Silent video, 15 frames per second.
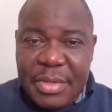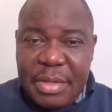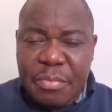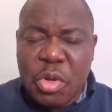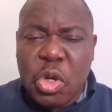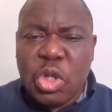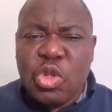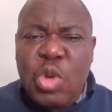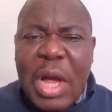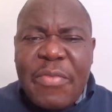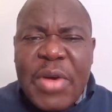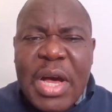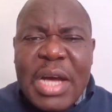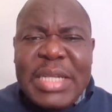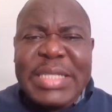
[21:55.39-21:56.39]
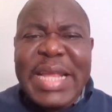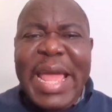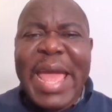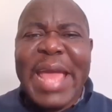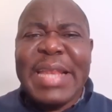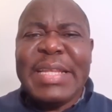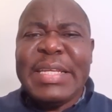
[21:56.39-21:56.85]
Because you have heard the
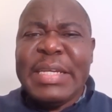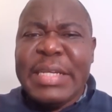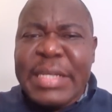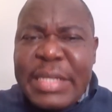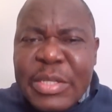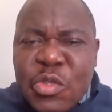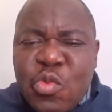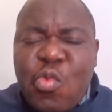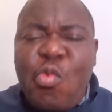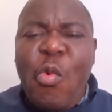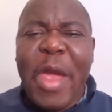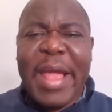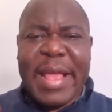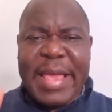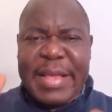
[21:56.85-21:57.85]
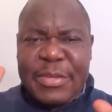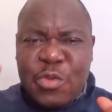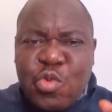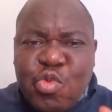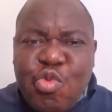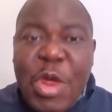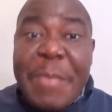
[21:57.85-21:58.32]
hen squeaking,
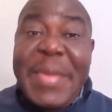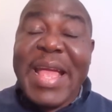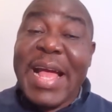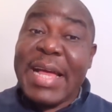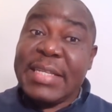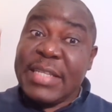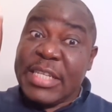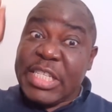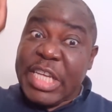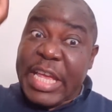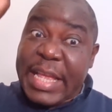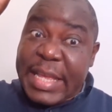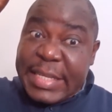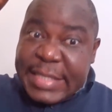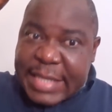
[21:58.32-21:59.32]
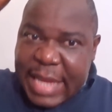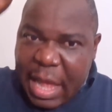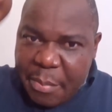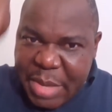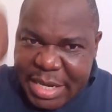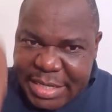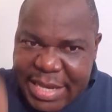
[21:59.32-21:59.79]
screaming as the chick is
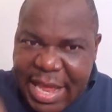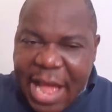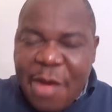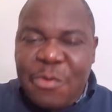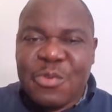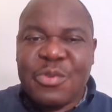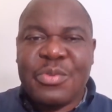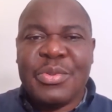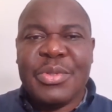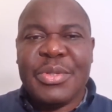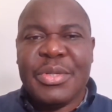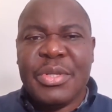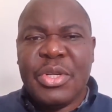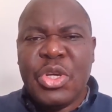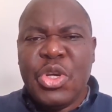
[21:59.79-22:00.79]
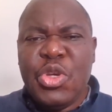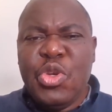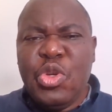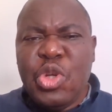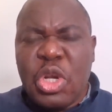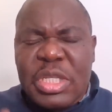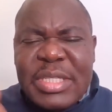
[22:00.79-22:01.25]
coming down. You
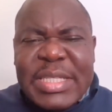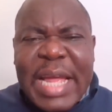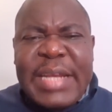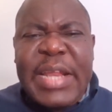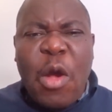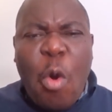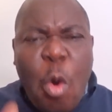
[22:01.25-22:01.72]
don't stand there,